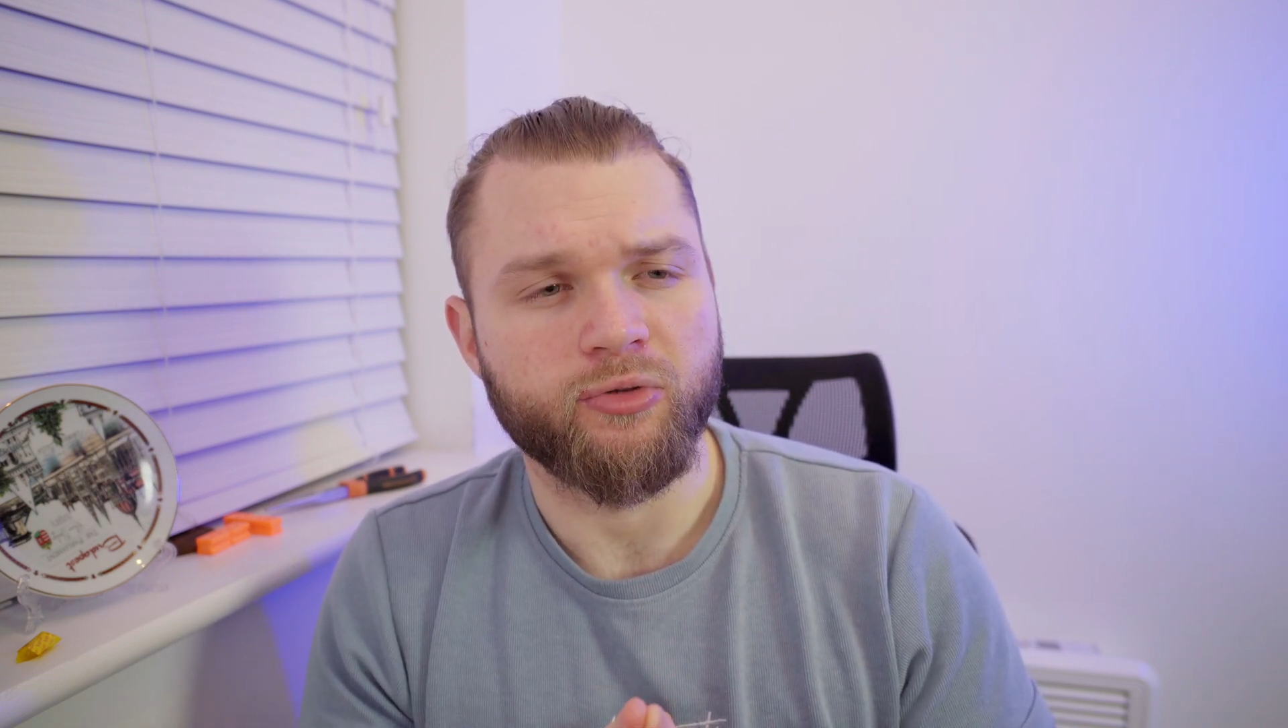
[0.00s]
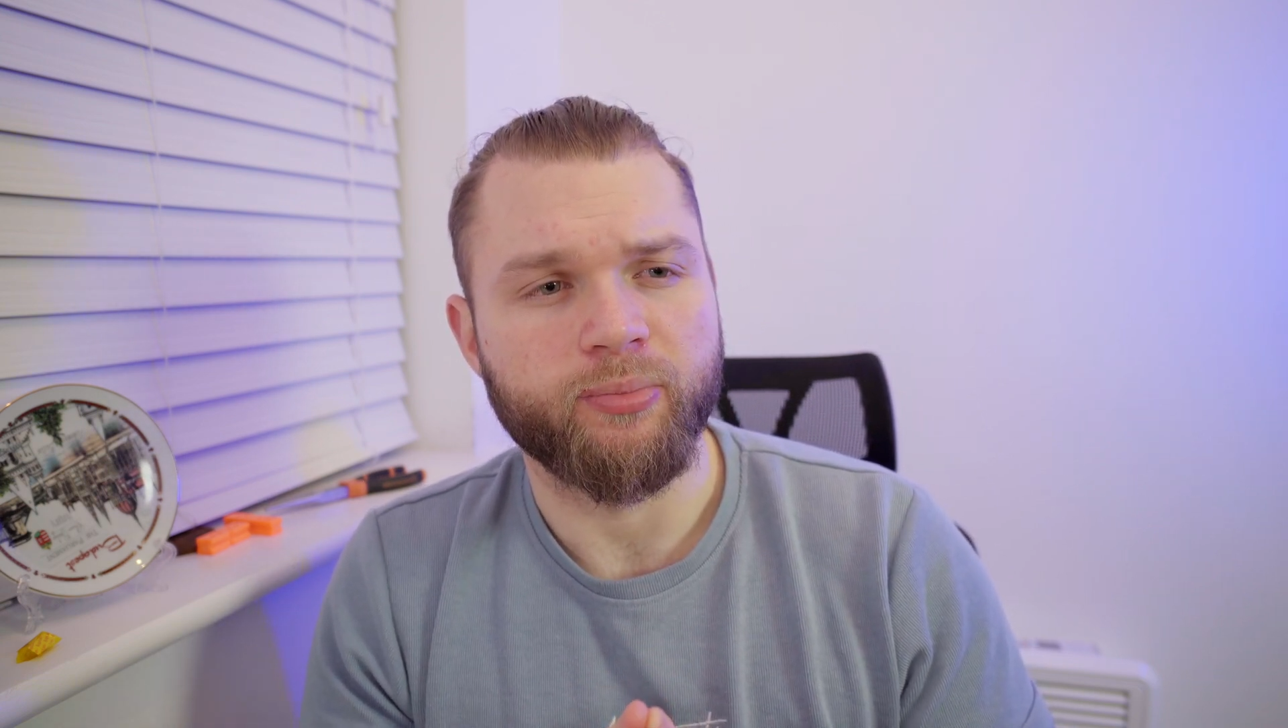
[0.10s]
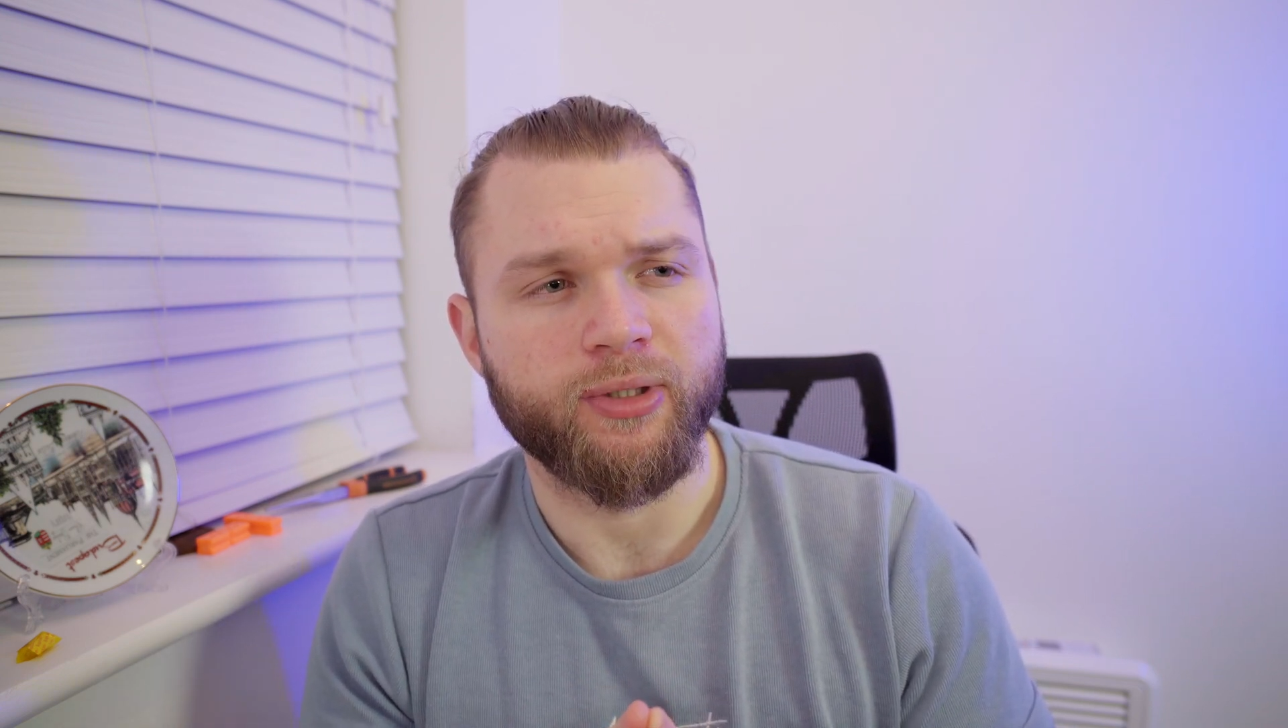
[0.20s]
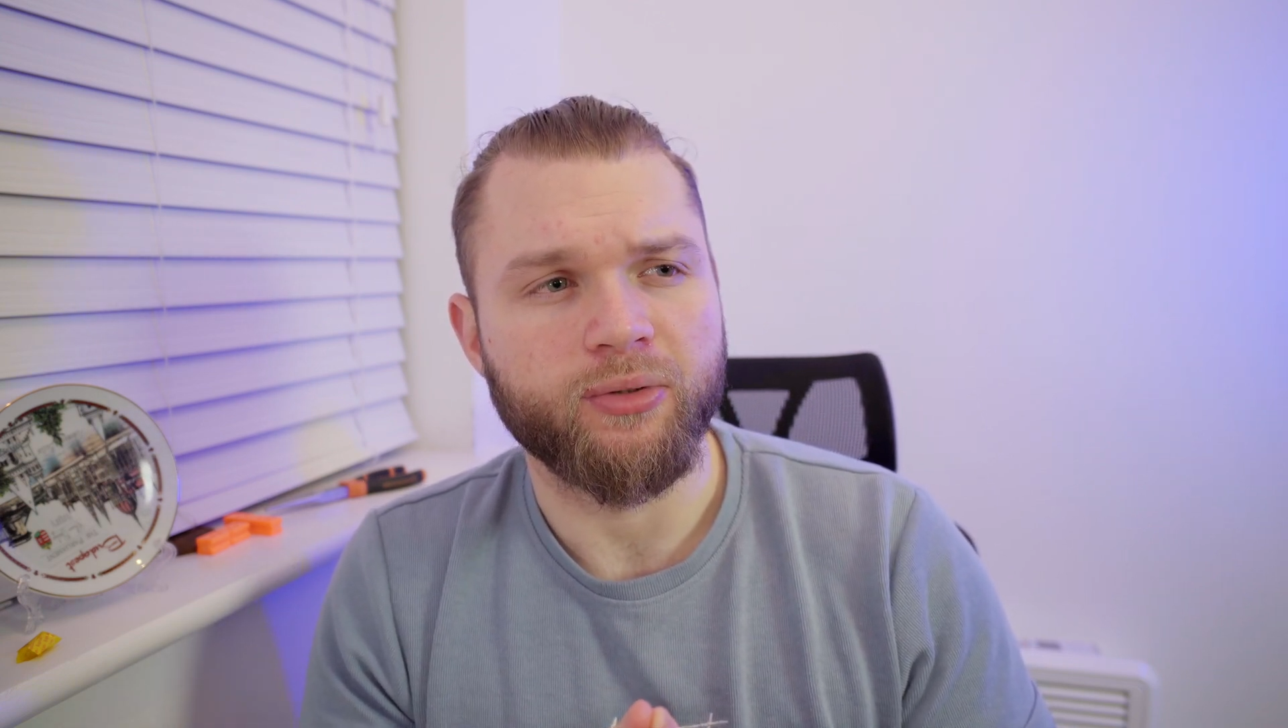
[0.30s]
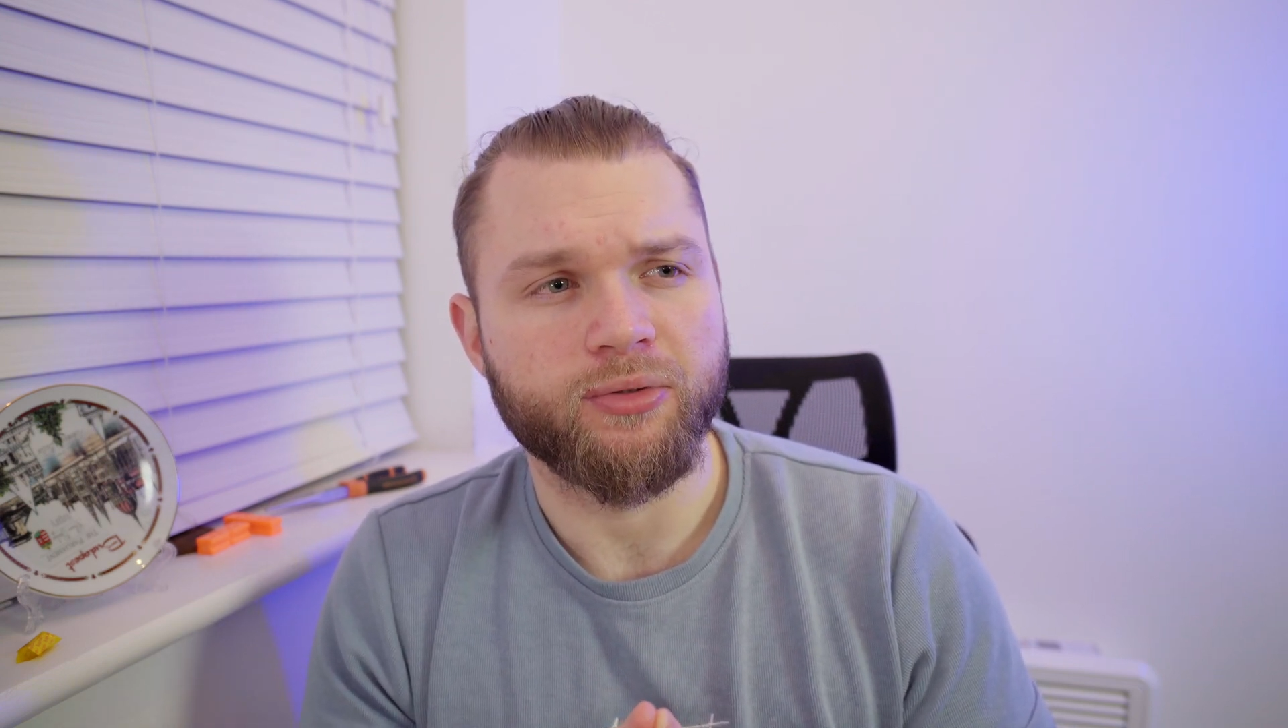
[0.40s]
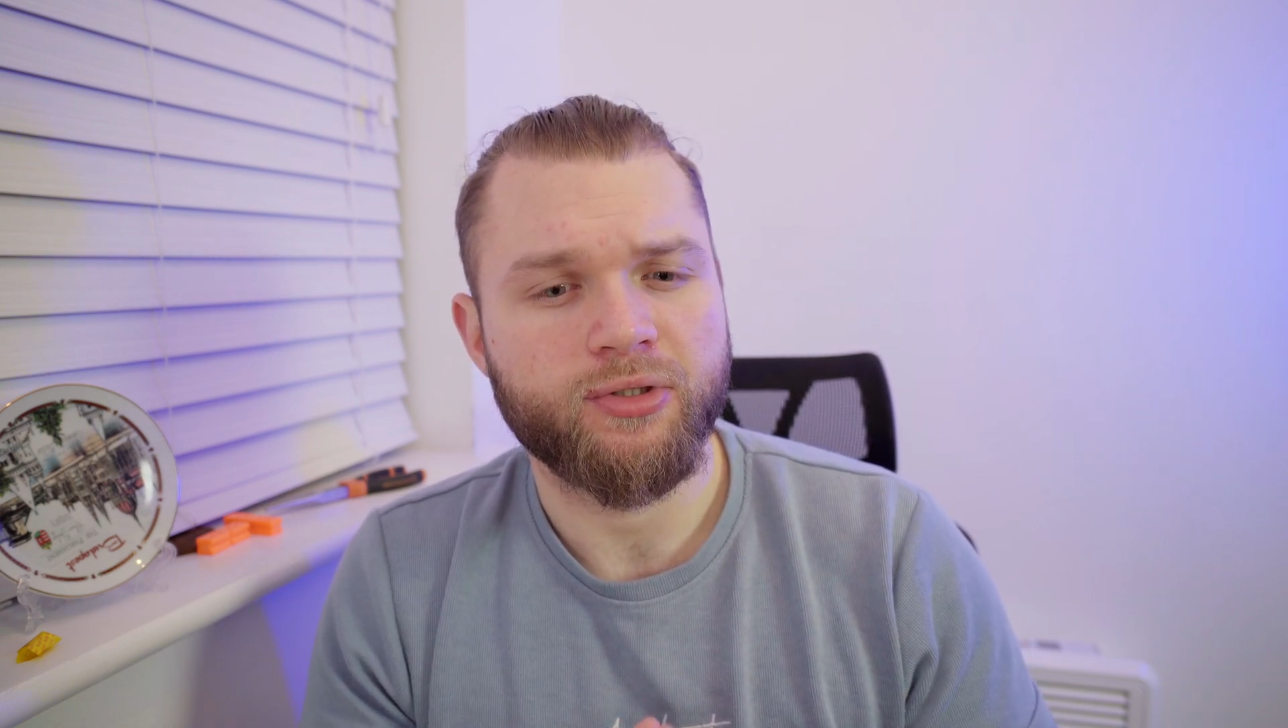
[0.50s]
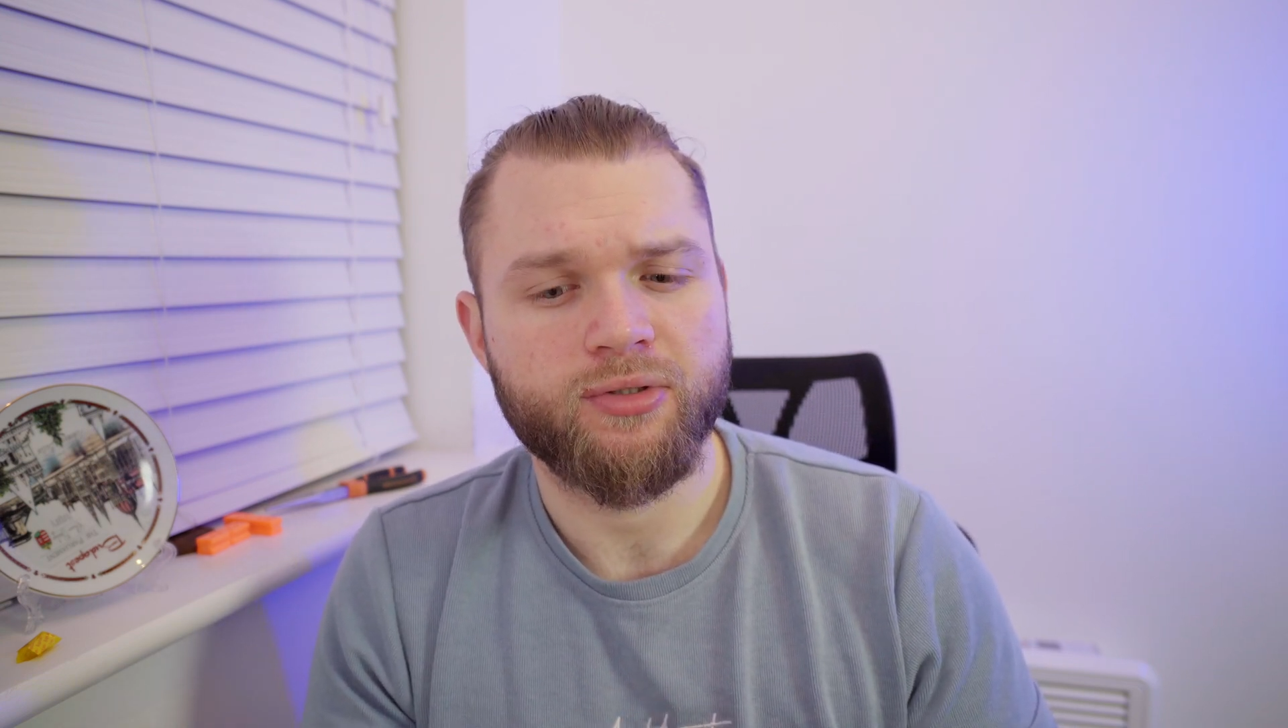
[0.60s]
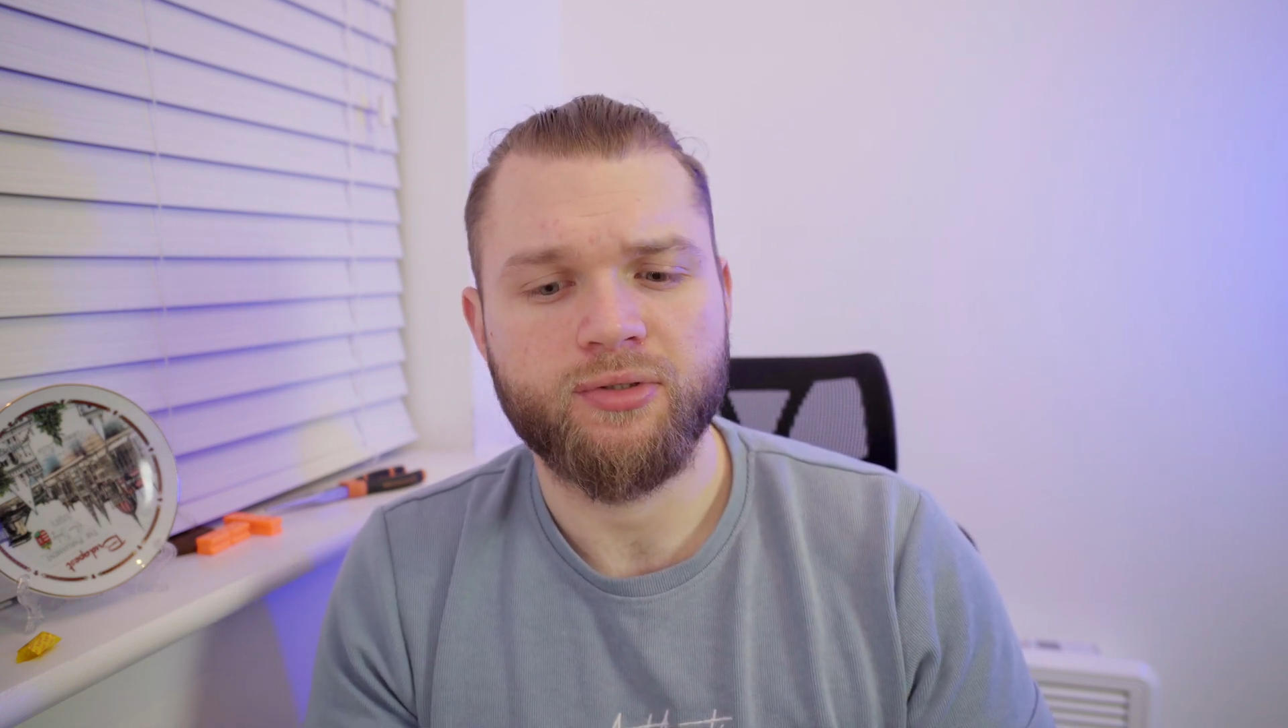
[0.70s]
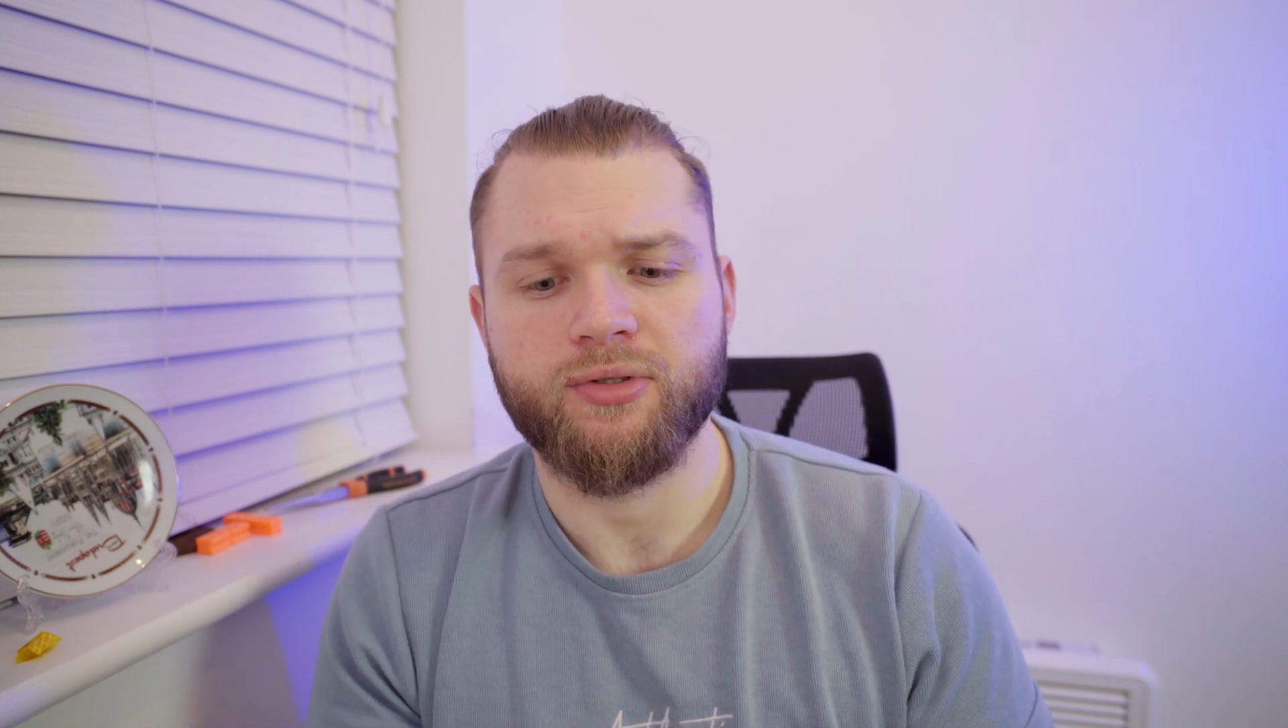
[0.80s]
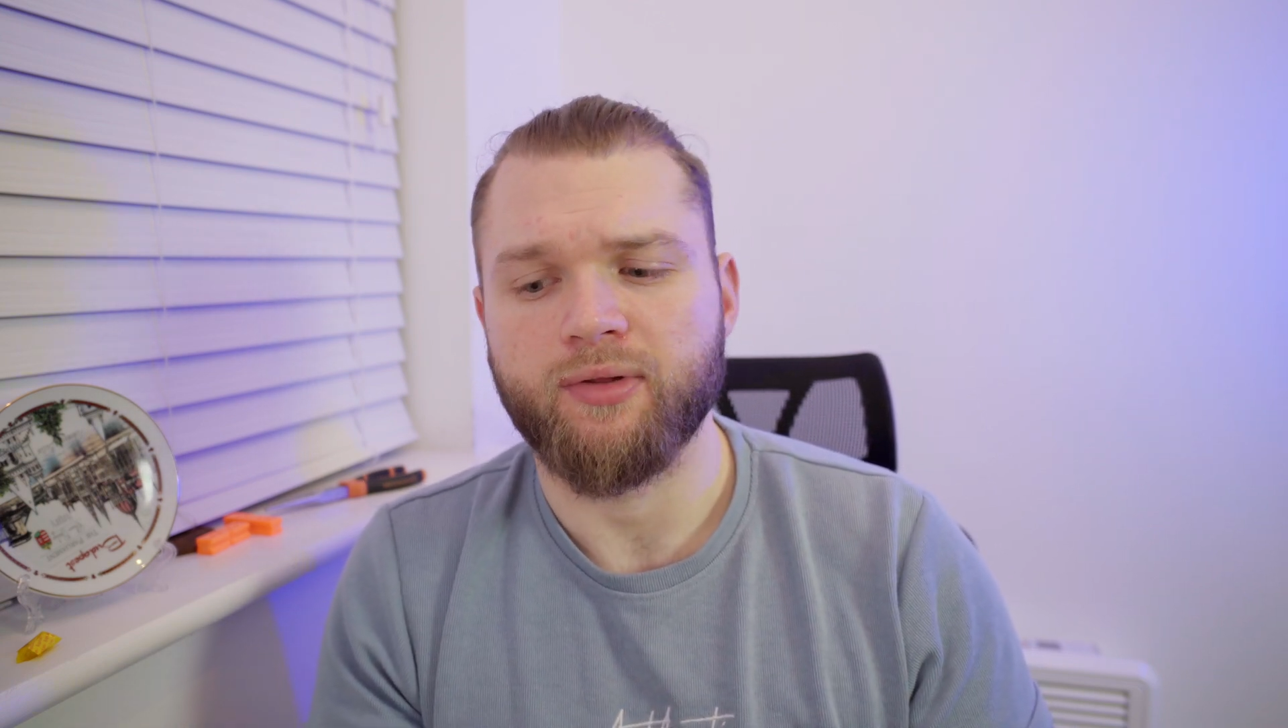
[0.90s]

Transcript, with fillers: build so